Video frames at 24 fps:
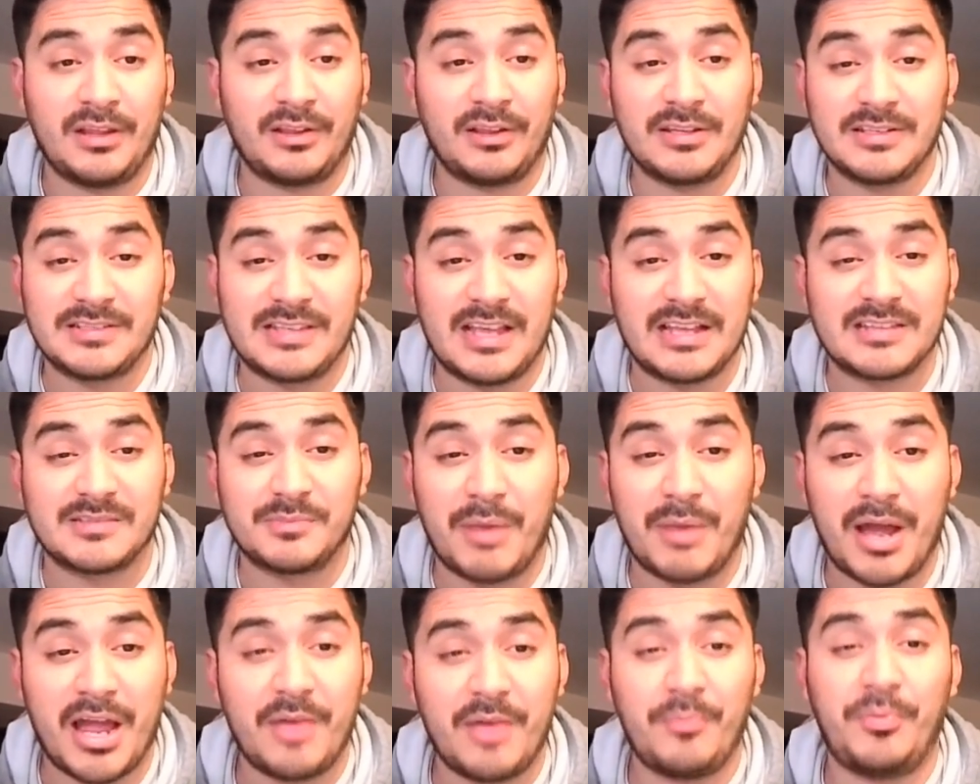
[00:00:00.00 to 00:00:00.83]
At least
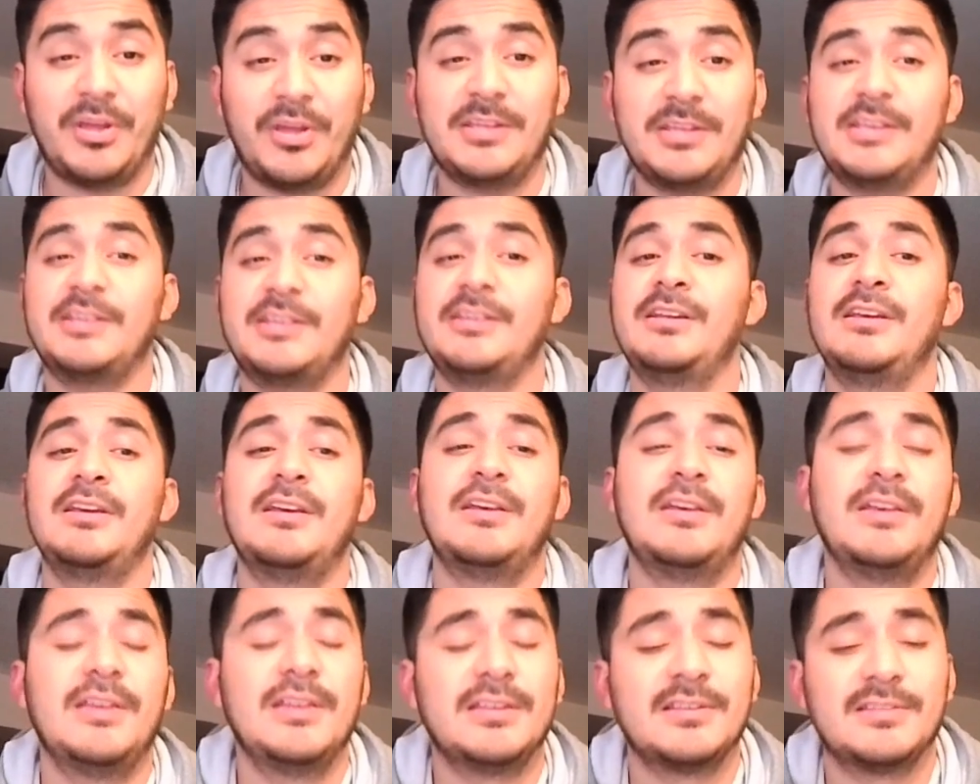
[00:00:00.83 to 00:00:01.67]
that's my opinion.
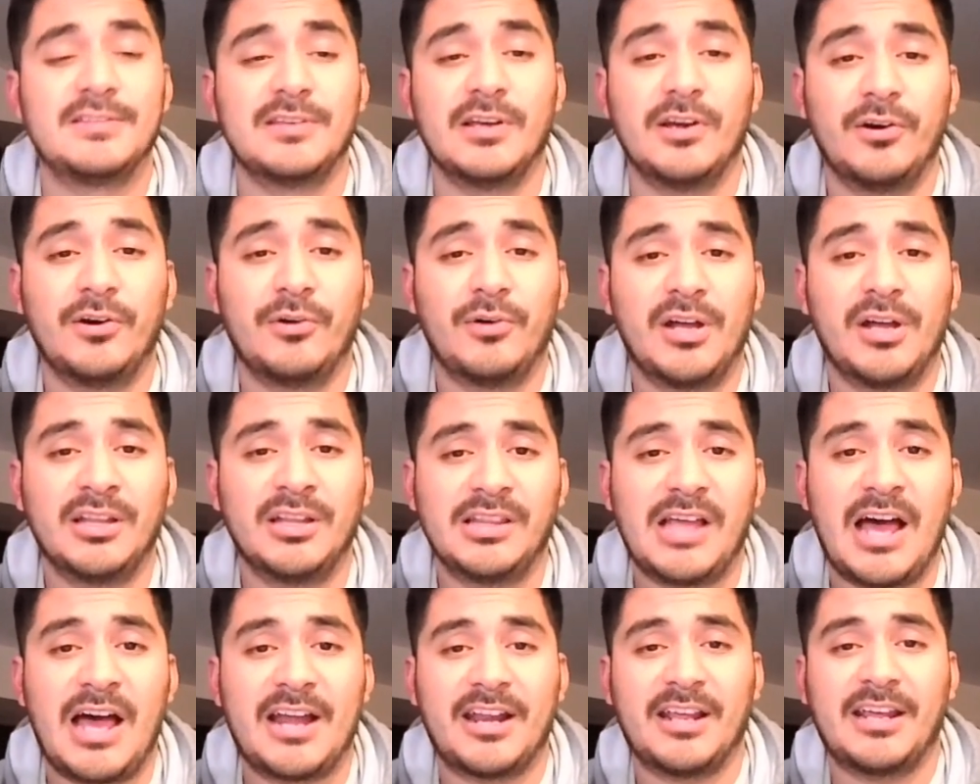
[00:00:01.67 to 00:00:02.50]
So a
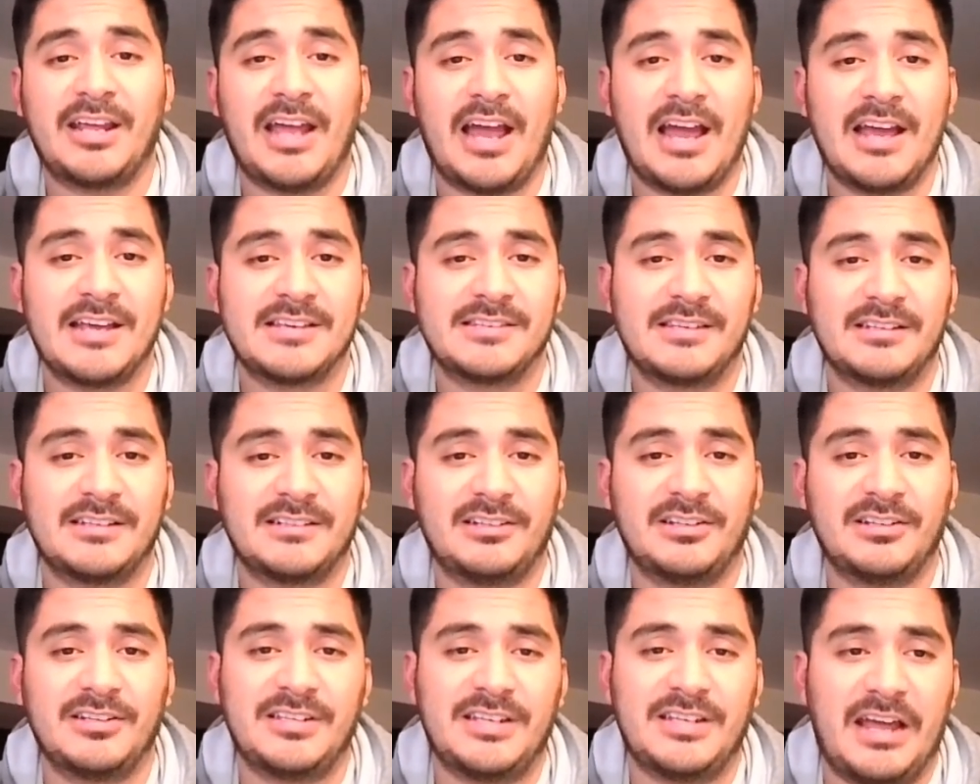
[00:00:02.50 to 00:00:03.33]
lot of guys
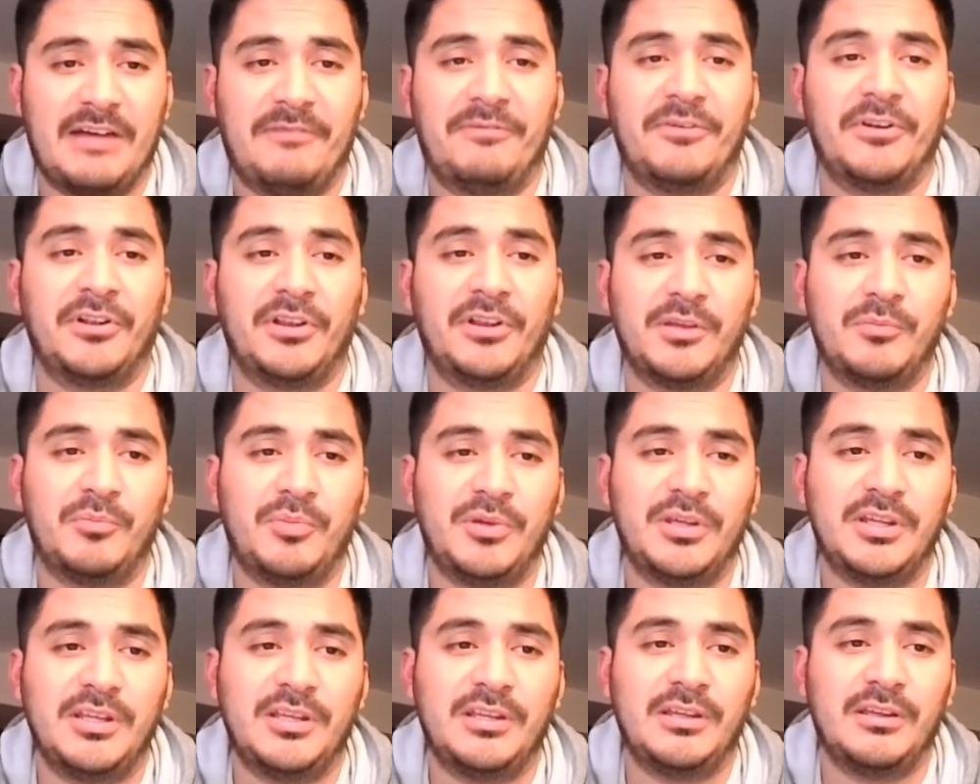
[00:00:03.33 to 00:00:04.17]
that could definitely
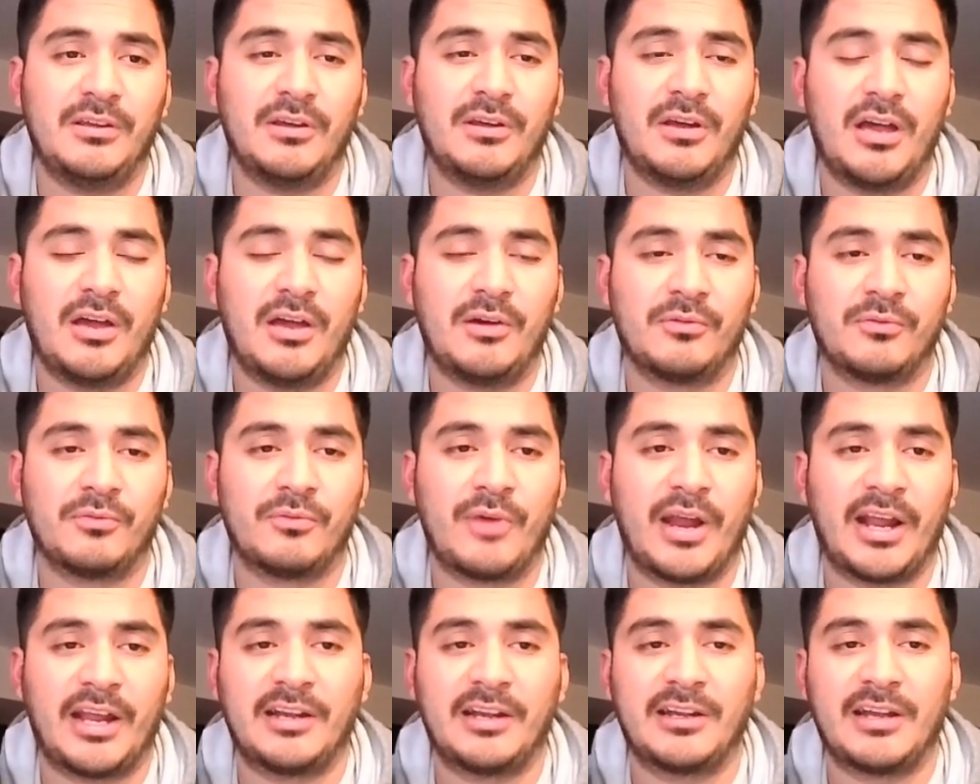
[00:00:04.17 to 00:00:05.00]
be
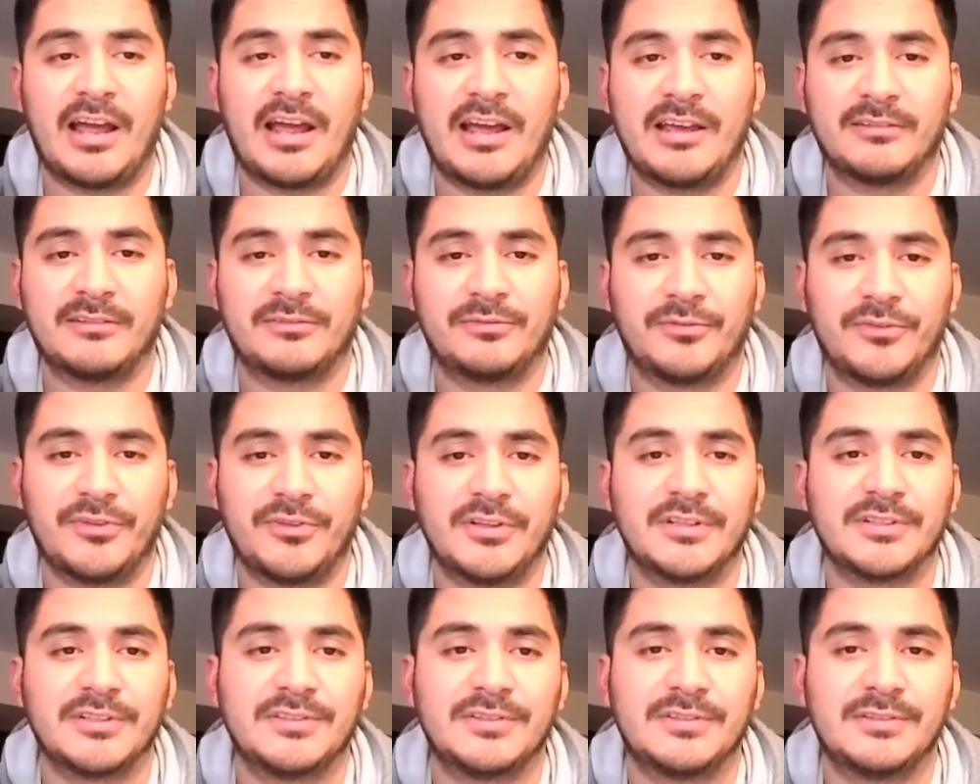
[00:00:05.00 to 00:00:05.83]
recognized
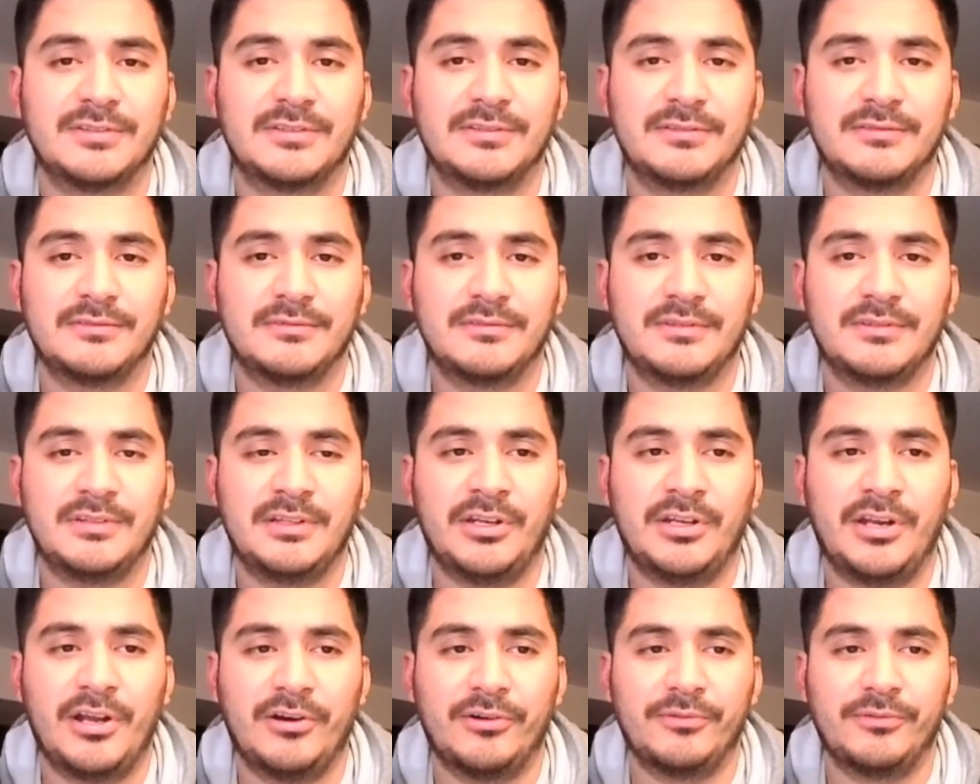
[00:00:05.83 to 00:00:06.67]
for this,
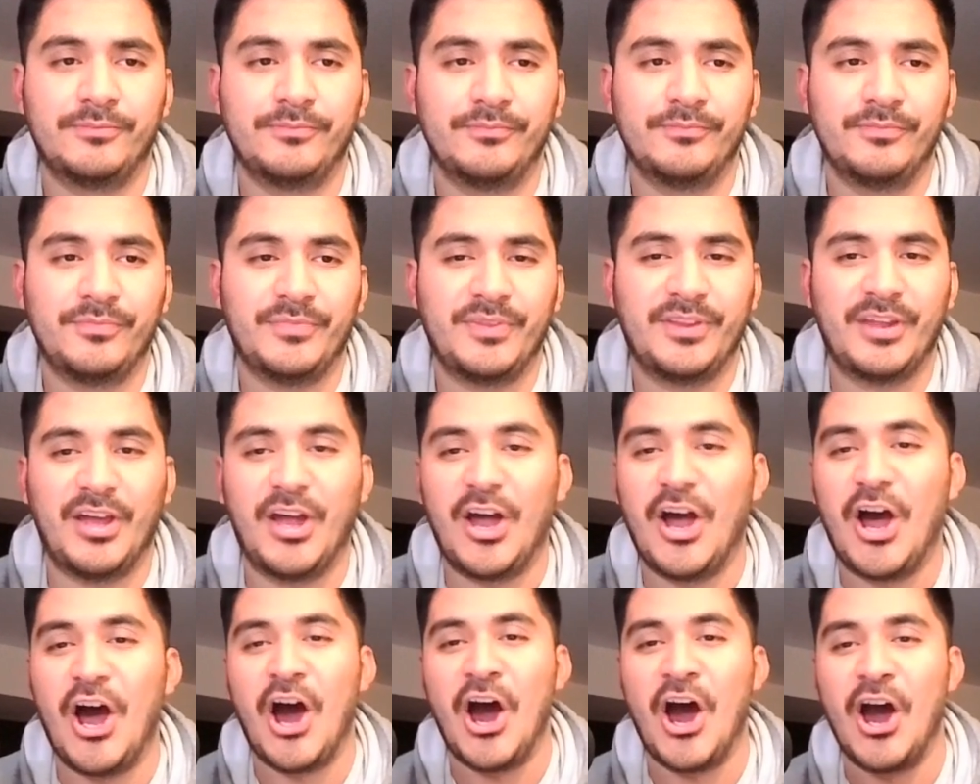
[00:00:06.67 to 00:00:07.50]
you know,
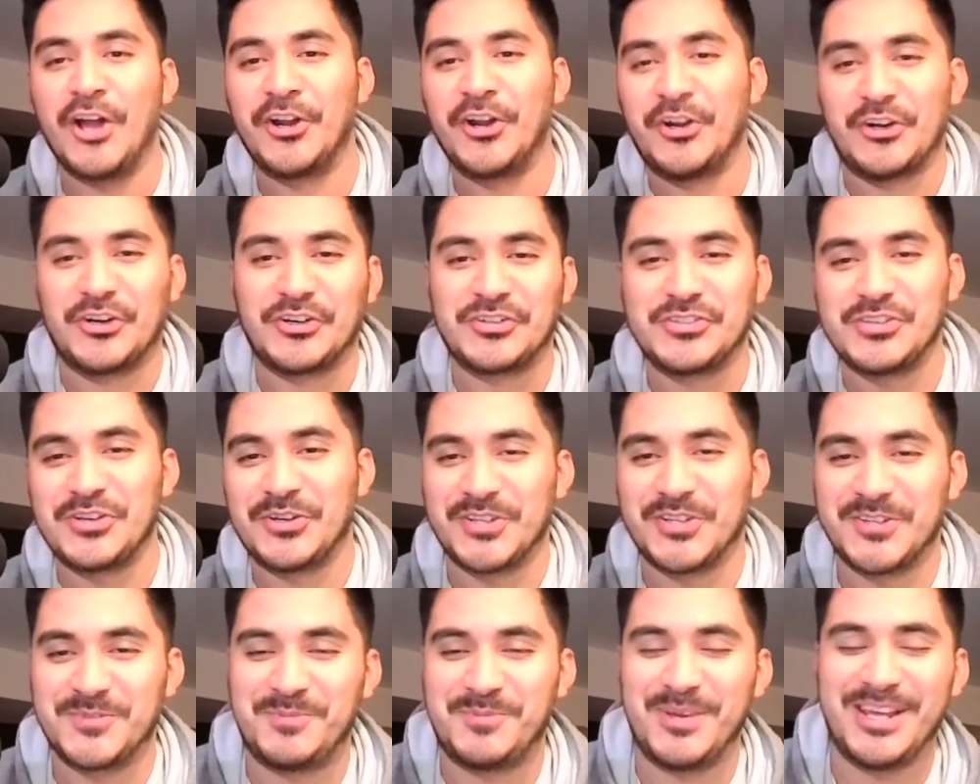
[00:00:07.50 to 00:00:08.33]
honor,
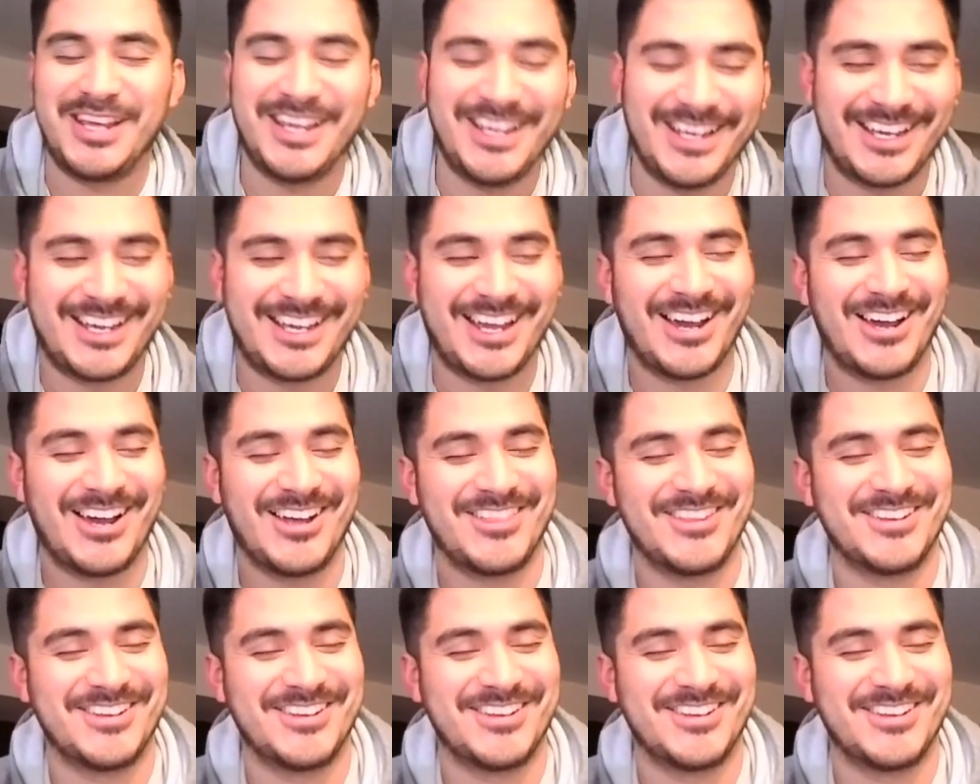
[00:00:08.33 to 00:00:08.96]
so to speak,